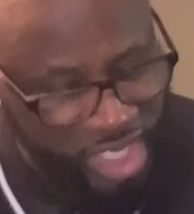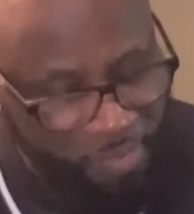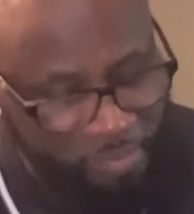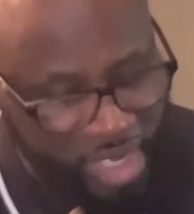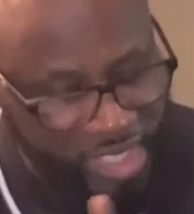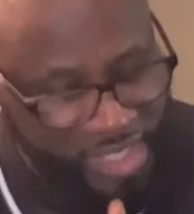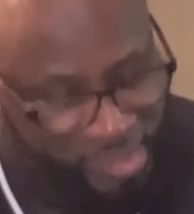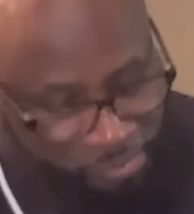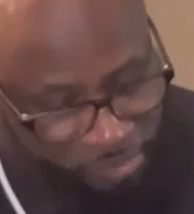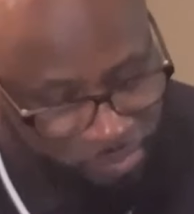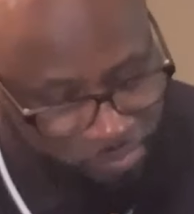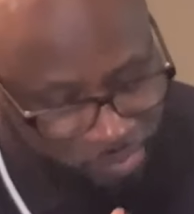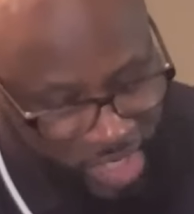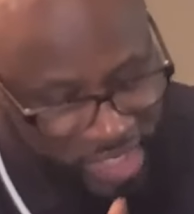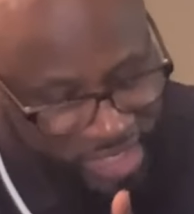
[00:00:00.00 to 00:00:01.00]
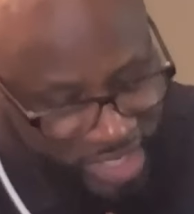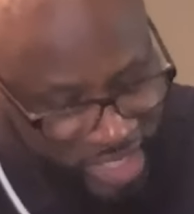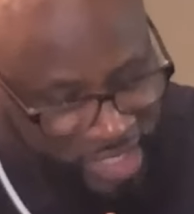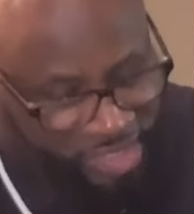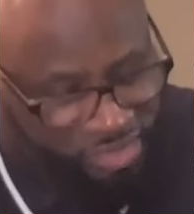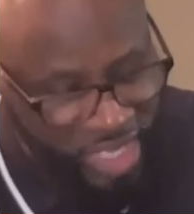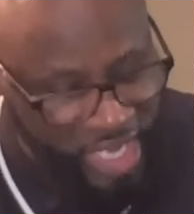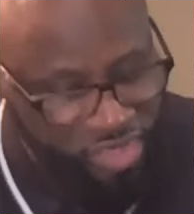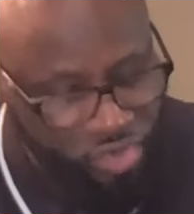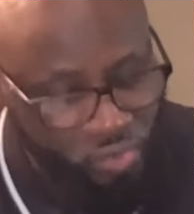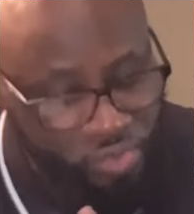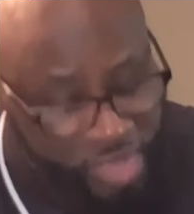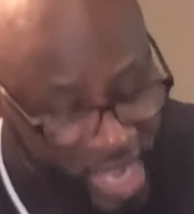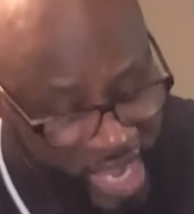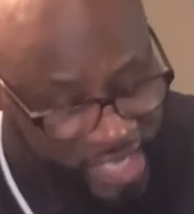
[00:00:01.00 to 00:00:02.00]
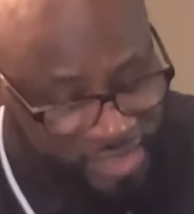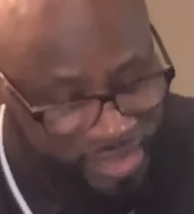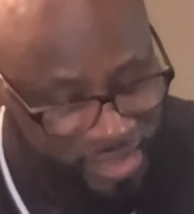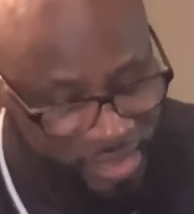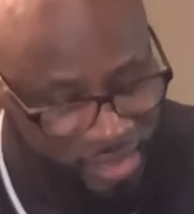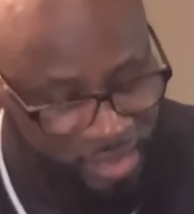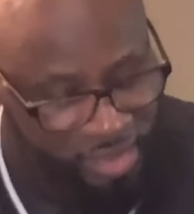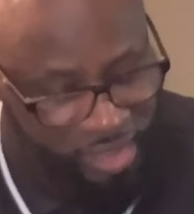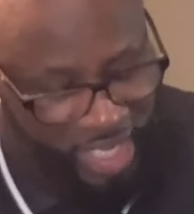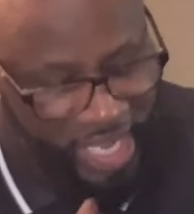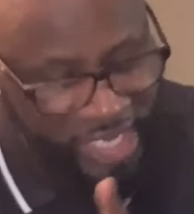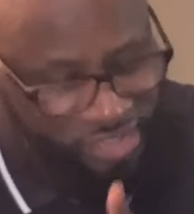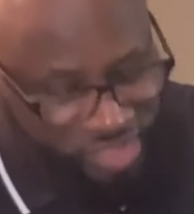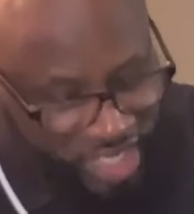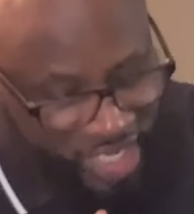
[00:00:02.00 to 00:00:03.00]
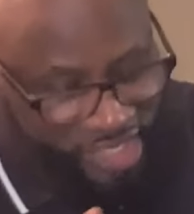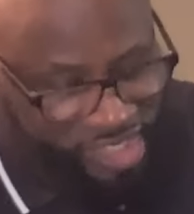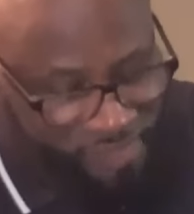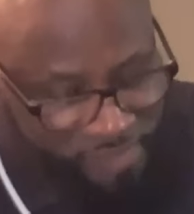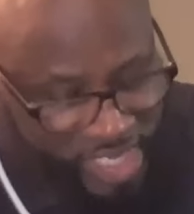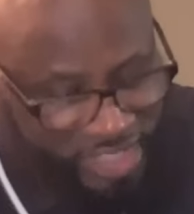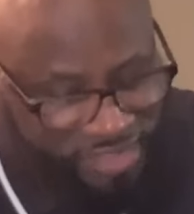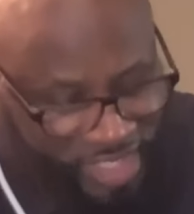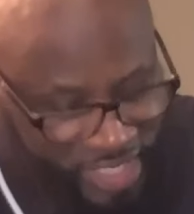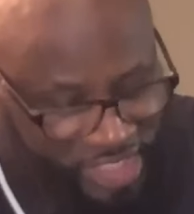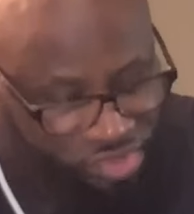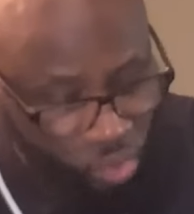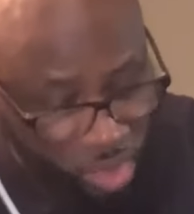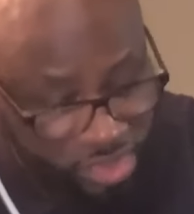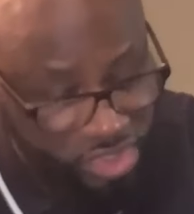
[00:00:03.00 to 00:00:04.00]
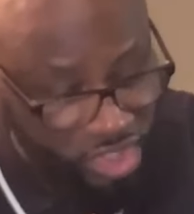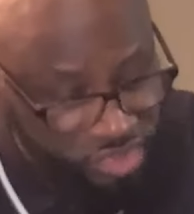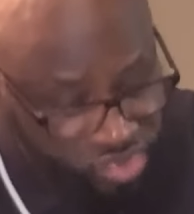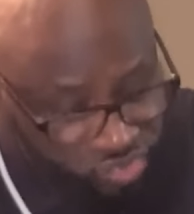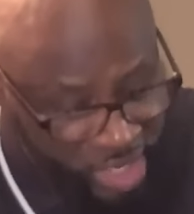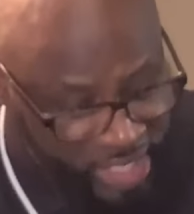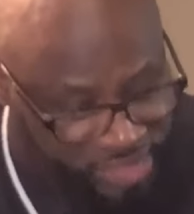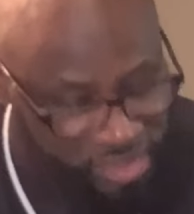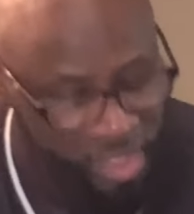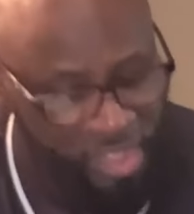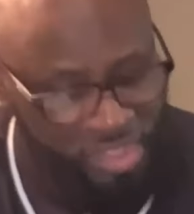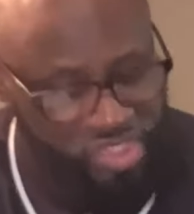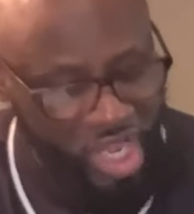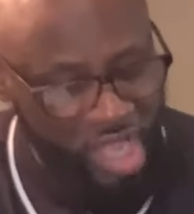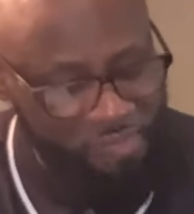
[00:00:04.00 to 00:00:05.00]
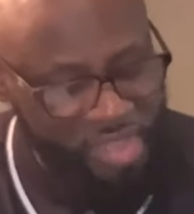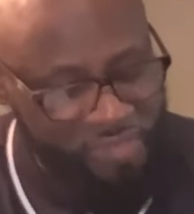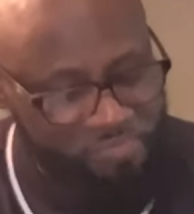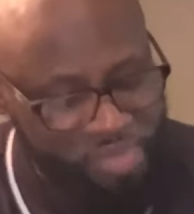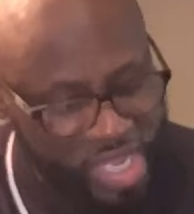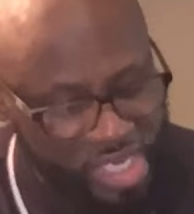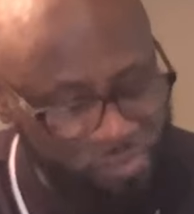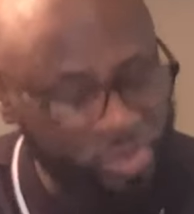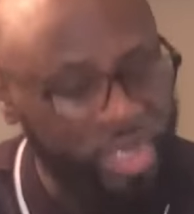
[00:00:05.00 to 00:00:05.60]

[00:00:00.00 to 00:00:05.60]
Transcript: say, but but he that knew not and did commit things worthy of stripes shall be beaten